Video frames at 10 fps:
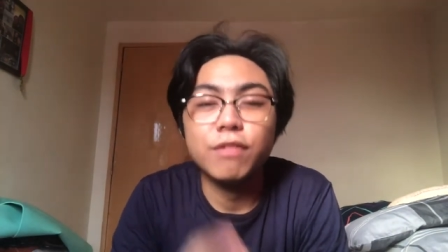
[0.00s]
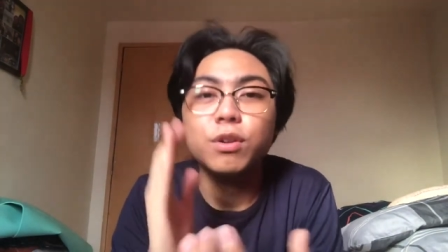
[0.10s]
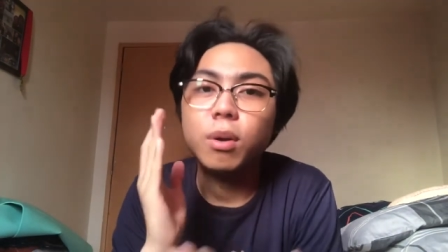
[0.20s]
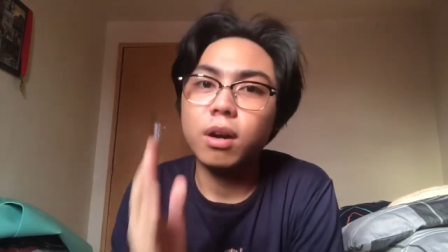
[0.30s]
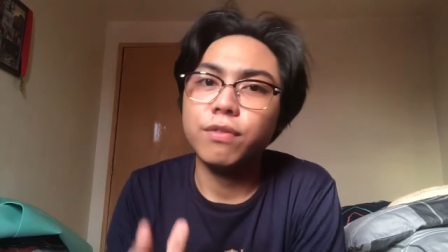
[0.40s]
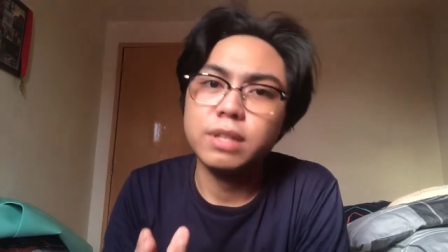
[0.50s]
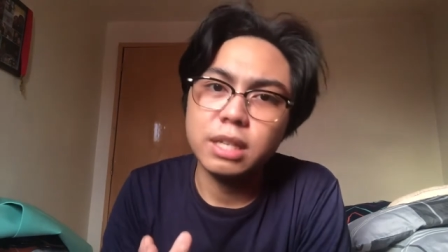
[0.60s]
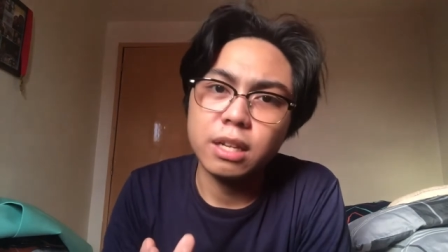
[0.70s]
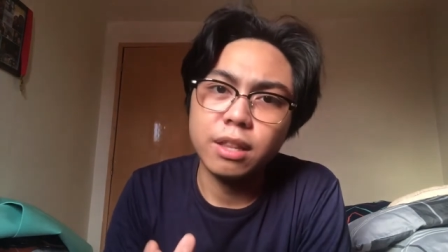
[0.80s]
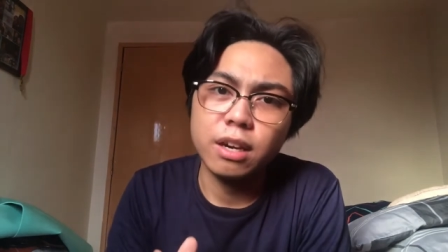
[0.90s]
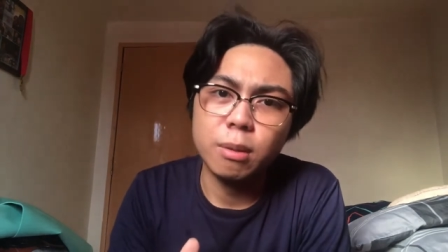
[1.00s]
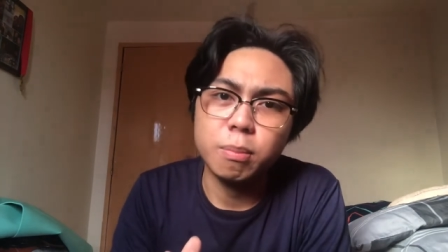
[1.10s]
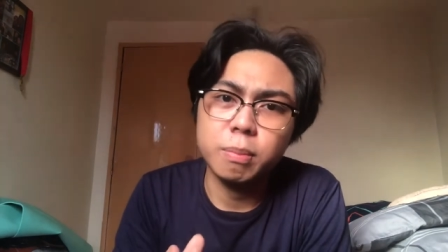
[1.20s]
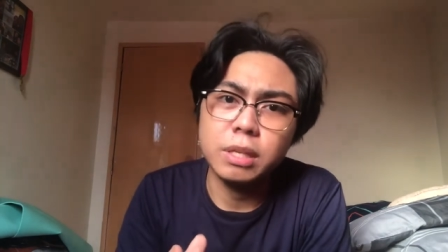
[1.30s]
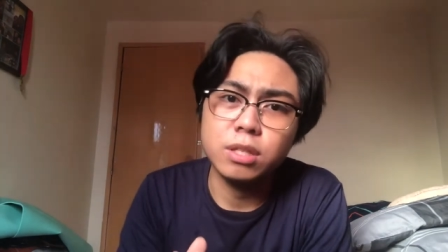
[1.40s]
If you are a physical
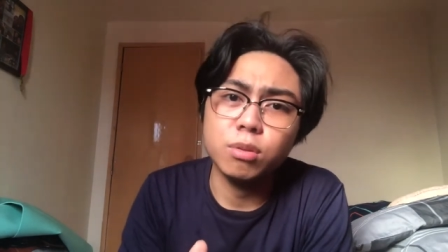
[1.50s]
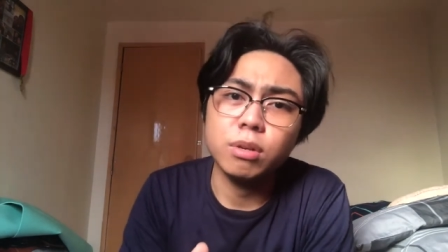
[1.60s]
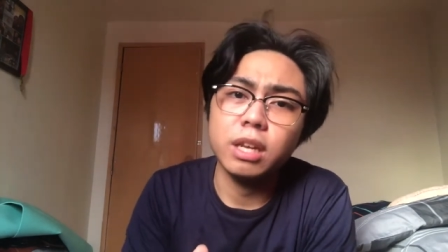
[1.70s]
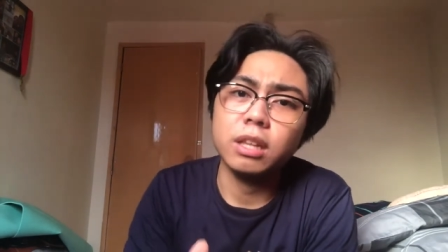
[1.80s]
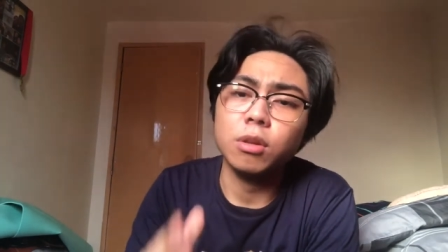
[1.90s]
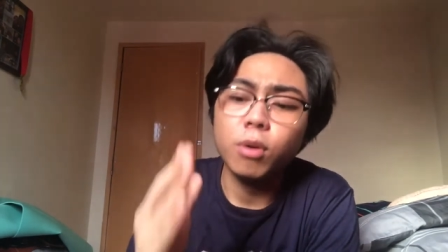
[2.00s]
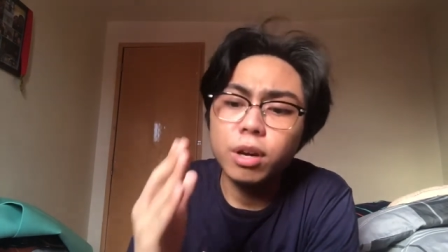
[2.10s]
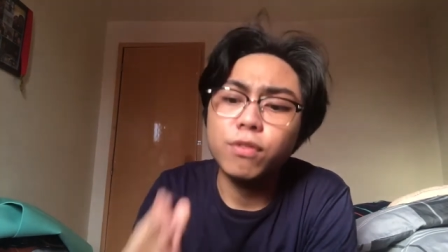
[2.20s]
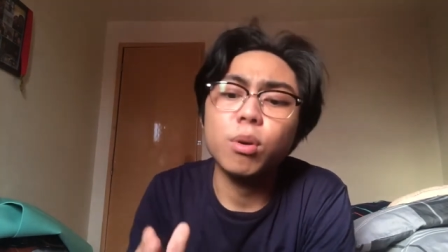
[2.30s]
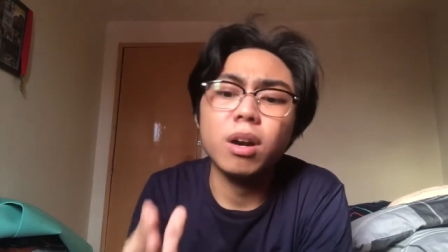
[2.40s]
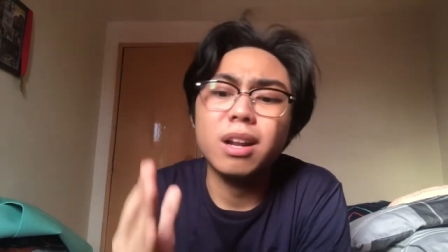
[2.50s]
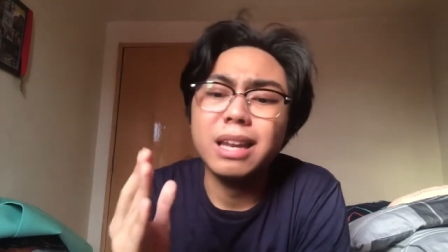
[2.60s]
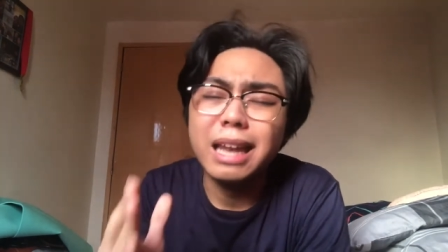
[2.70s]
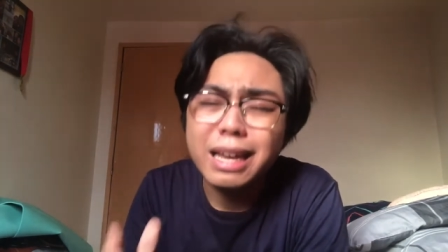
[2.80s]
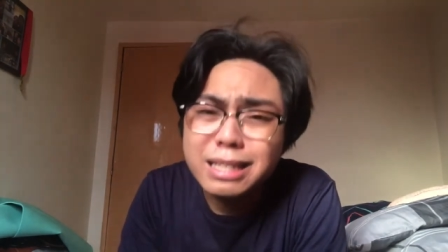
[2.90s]
therapy student or if you are a
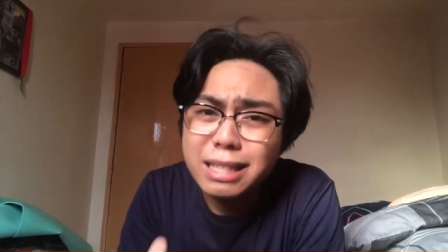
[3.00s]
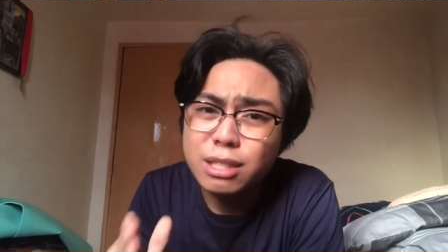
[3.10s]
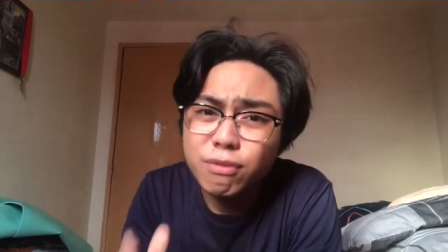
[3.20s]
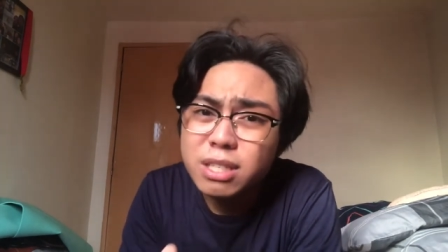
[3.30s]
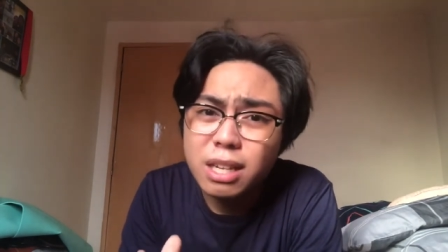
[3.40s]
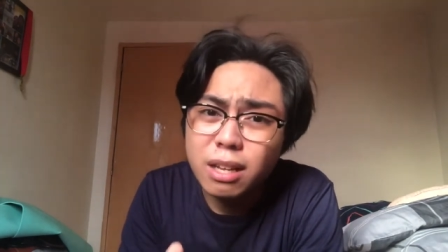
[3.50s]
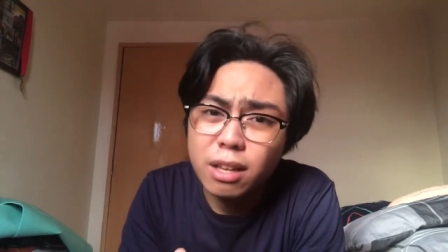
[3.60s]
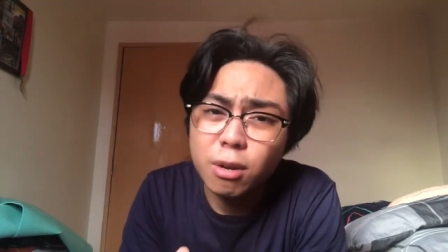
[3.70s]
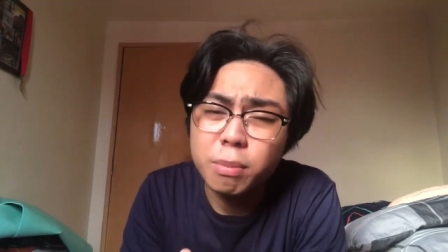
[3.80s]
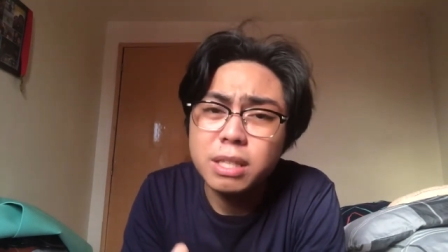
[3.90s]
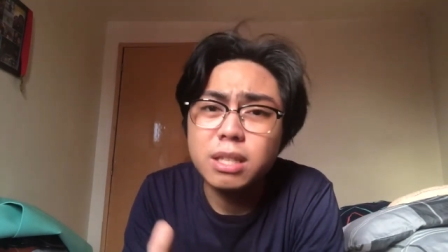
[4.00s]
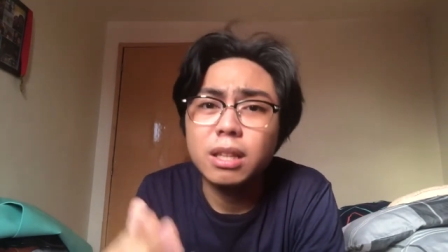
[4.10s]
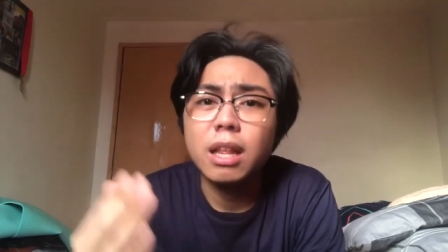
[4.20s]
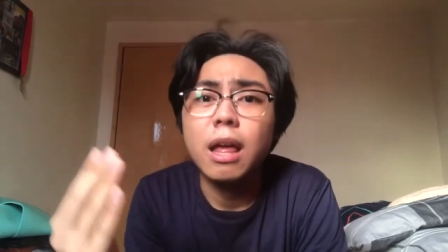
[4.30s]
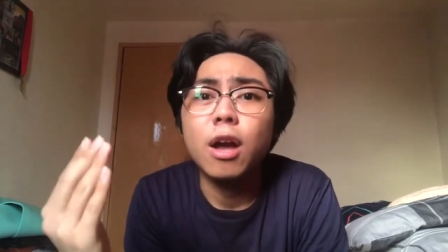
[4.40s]
licensed physical therapist,
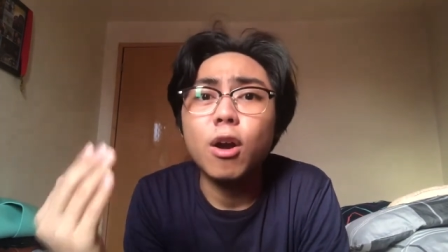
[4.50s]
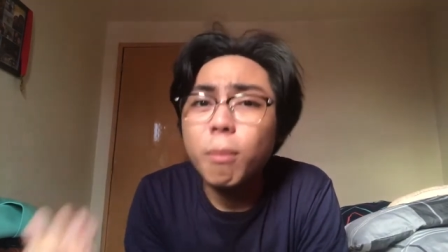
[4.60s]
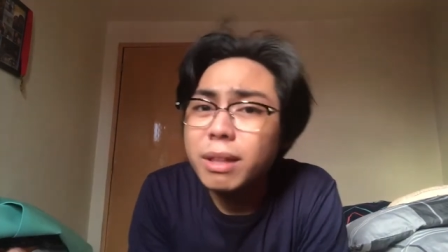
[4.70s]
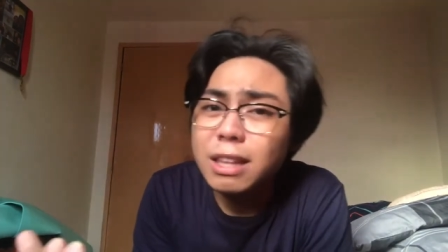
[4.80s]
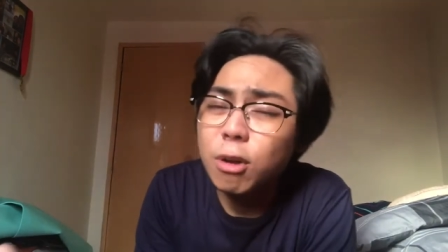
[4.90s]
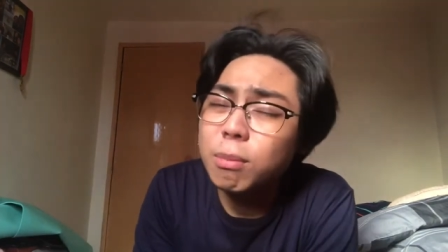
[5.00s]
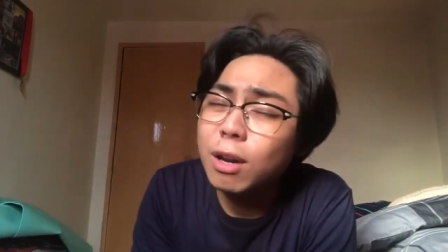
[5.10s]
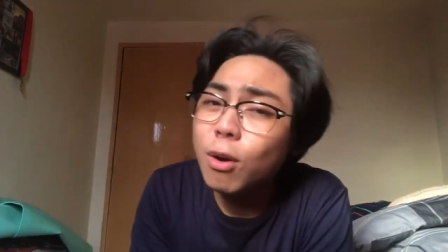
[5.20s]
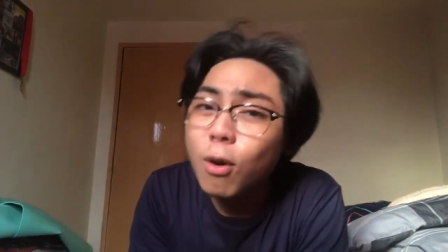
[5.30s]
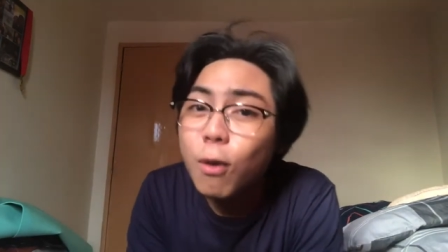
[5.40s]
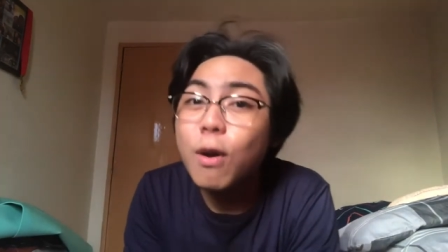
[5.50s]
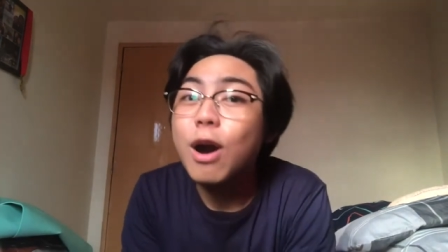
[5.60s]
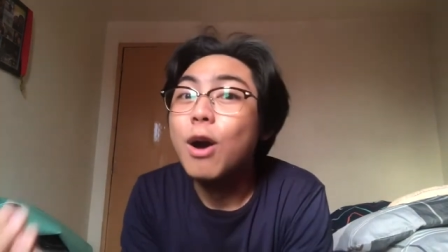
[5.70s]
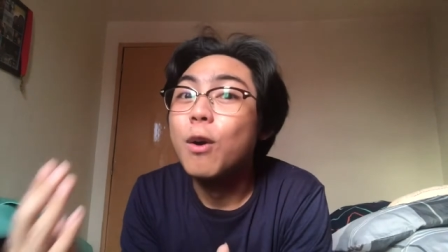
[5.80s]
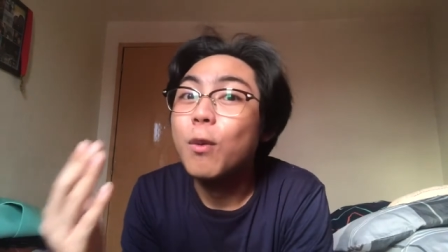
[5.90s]
comment down below
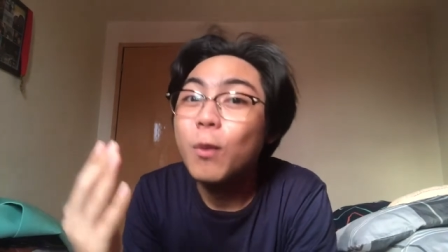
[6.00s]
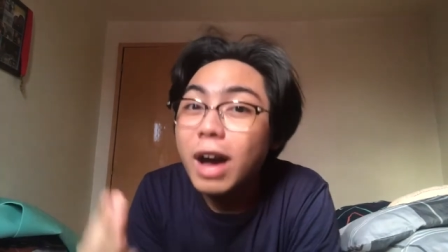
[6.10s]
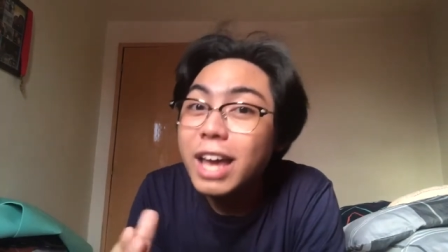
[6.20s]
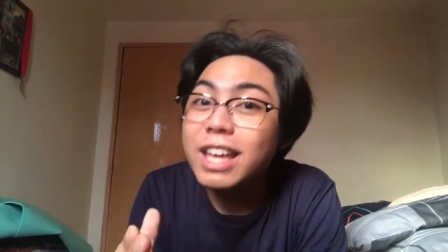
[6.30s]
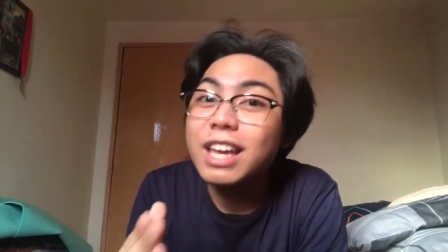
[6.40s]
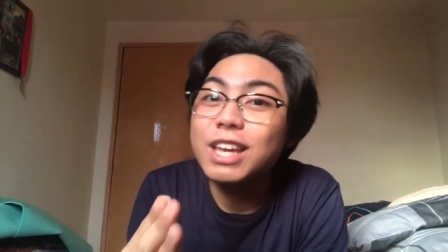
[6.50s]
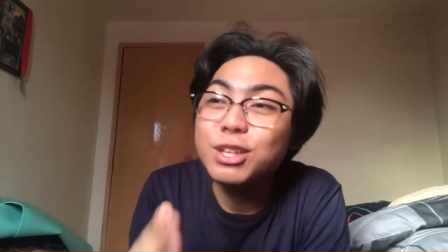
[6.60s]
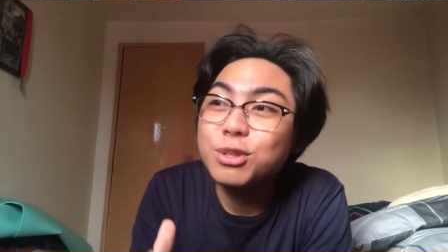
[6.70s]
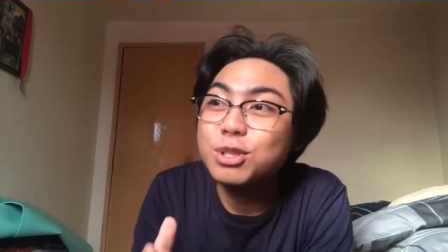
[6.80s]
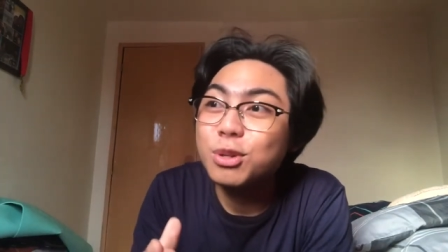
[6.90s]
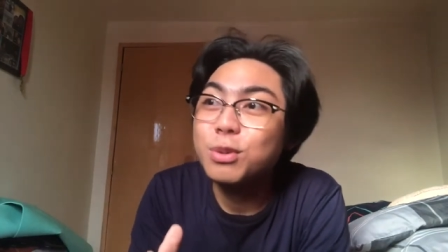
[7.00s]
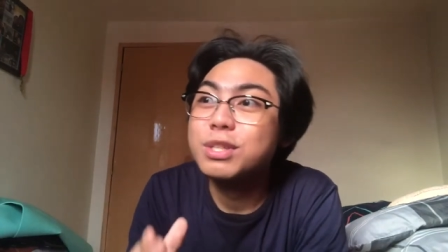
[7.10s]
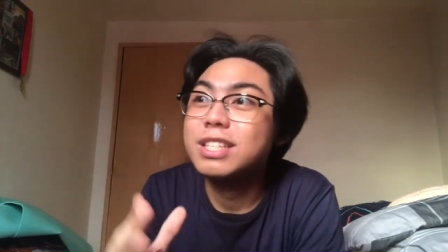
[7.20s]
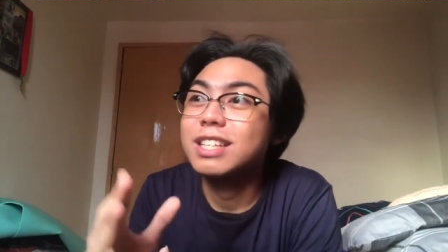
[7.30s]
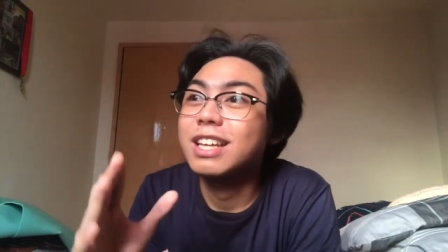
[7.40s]
why you chose